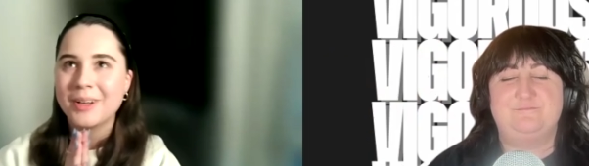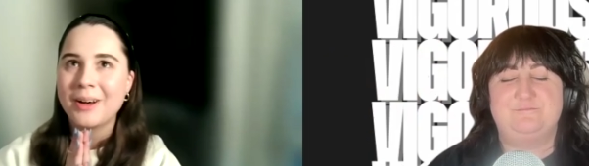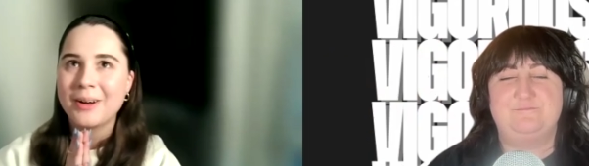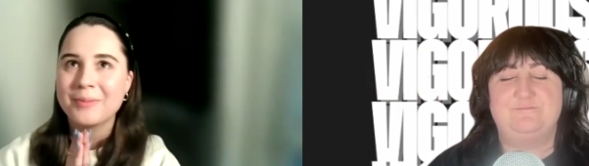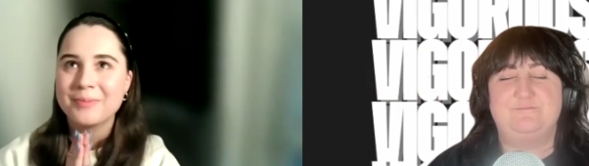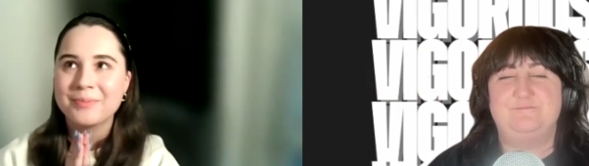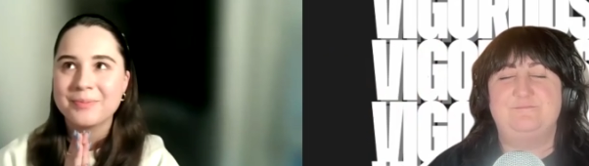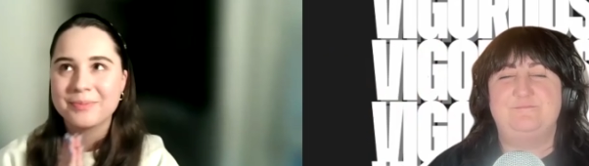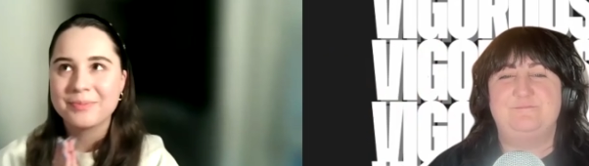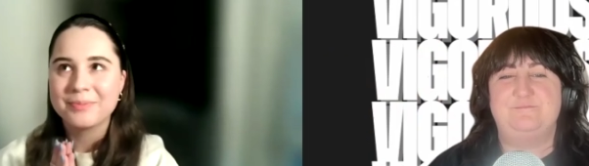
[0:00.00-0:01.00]
Speaker 1: Um,
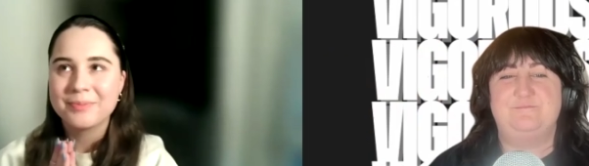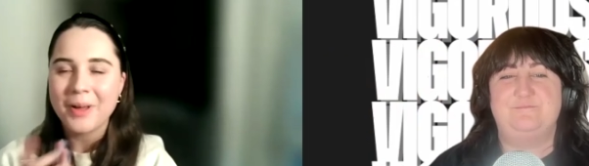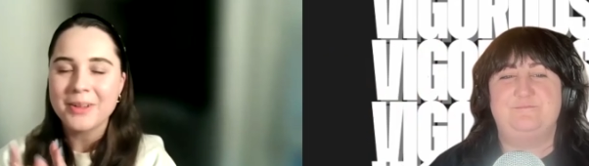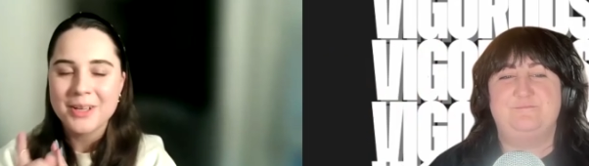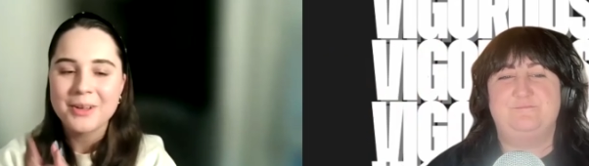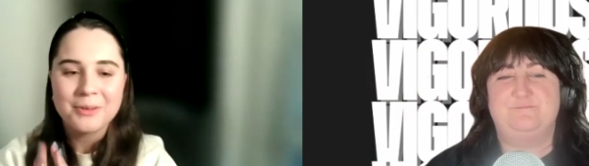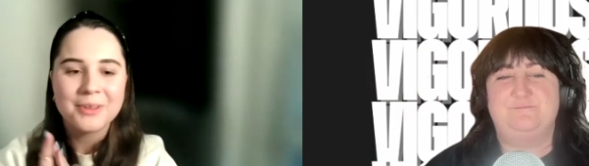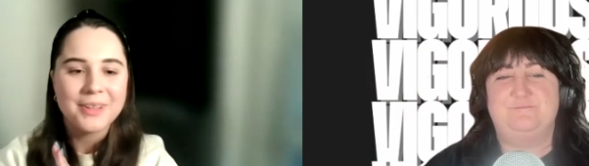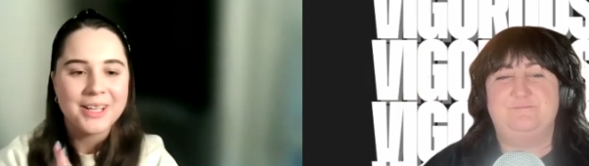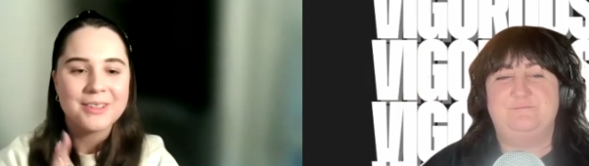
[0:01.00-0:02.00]
I'll tell you
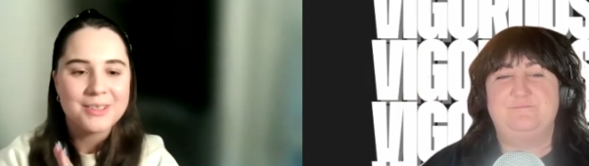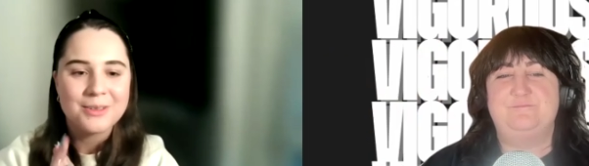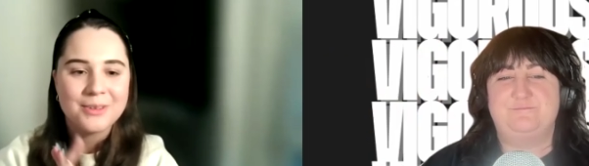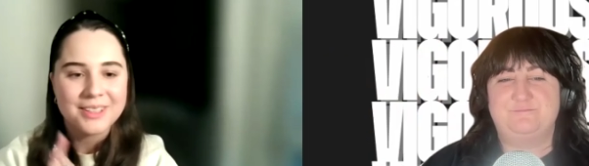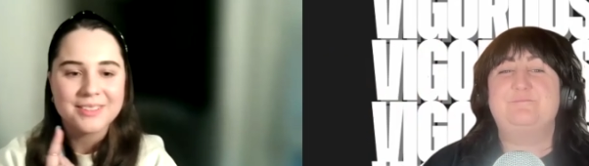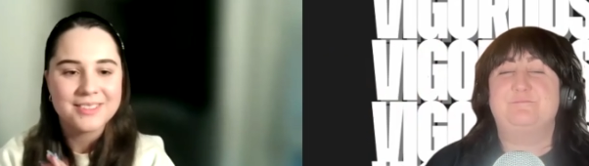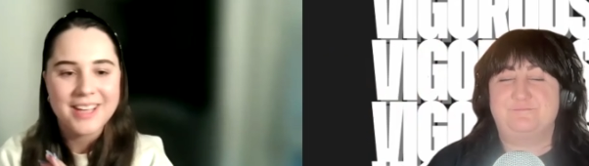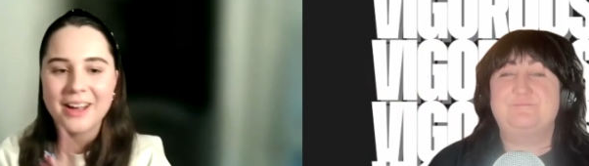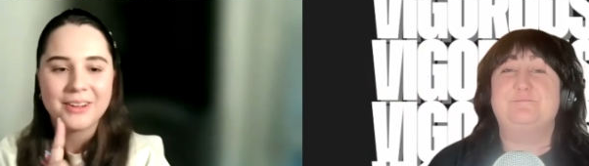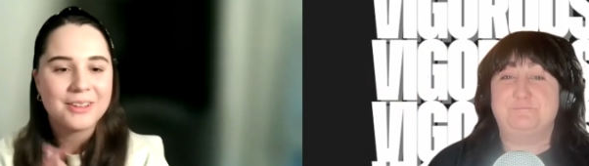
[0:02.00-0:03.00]
it later so you can
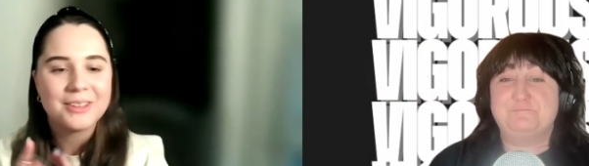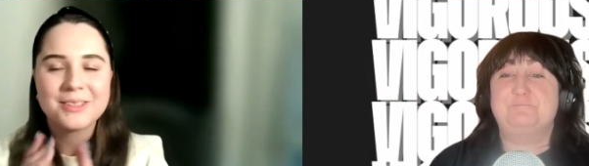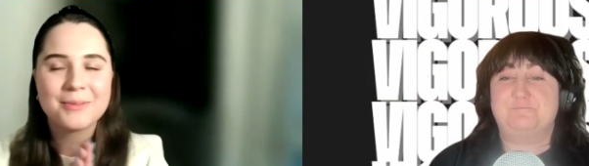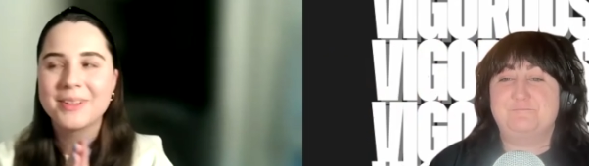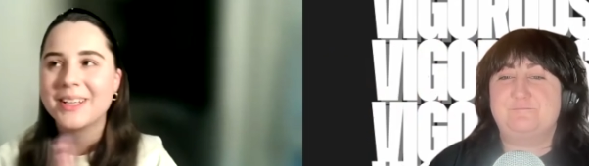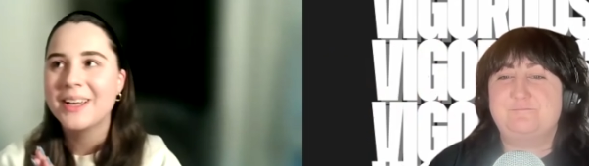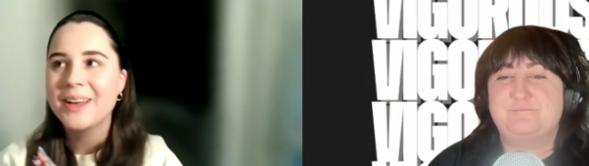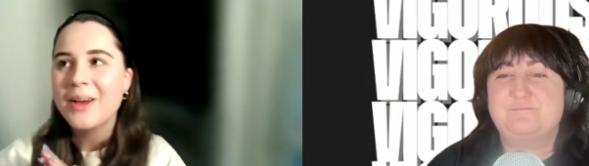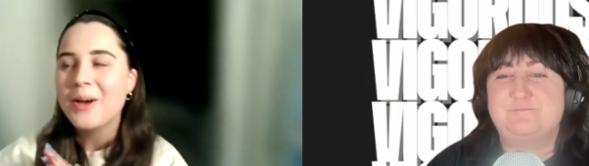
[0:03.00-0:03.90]
tag her or something.